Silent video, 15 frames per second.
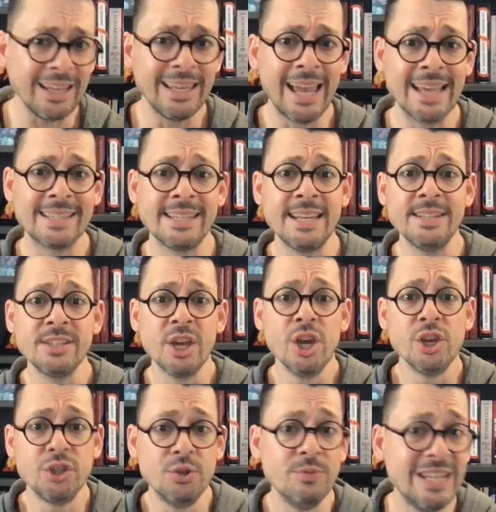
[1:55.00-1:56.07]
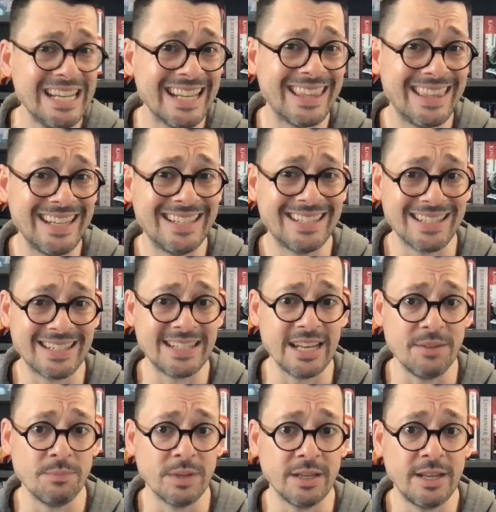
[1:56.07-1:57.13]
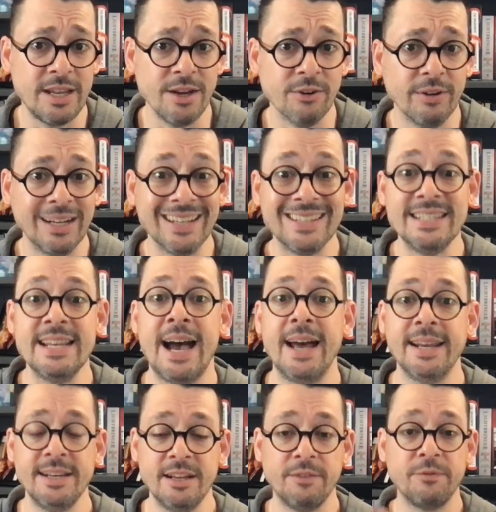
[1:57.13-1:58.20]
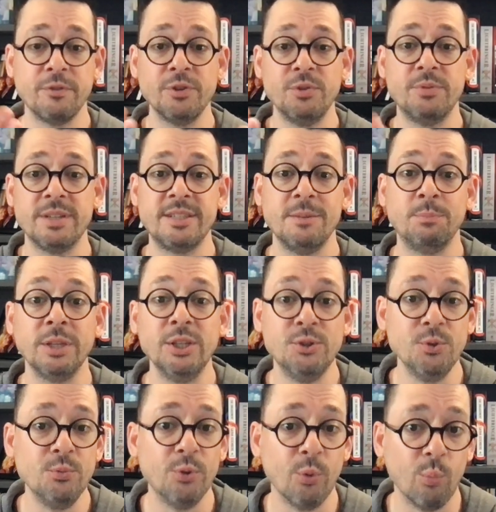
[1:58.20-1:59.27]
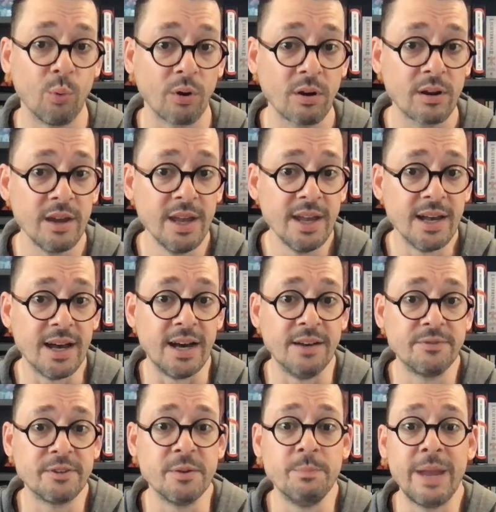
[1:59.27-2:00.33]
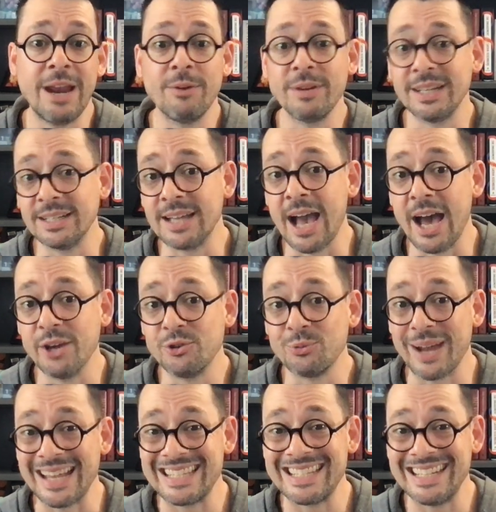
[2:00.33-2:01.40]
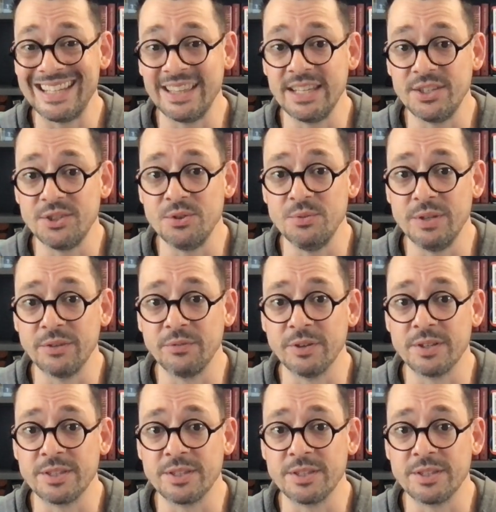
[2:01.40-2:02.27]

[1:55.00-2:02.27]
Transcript: essays, you need a thesis statement here. It is not enough for you to simply do the work of comparing and contrasting these two different